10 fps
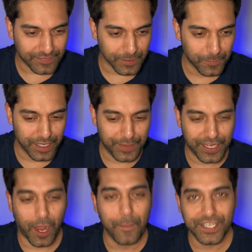when they've
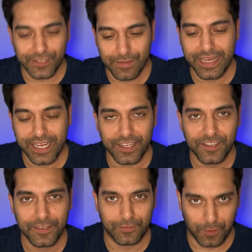been coming to me
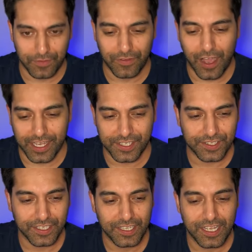for advice,